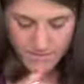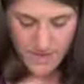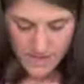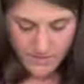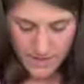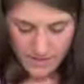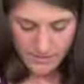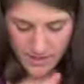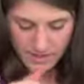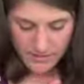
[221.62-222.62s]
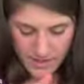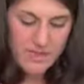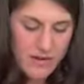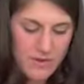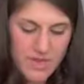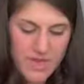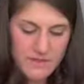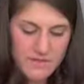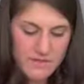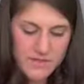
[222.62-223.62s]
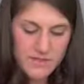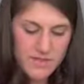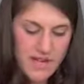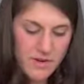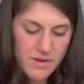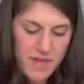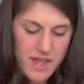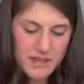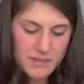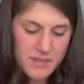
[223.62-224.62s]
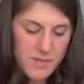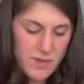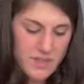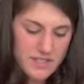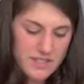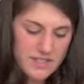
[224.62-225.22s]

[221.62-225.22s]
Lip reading: Mix, mix, mix, mix. It's not working. This one's not working. Abort.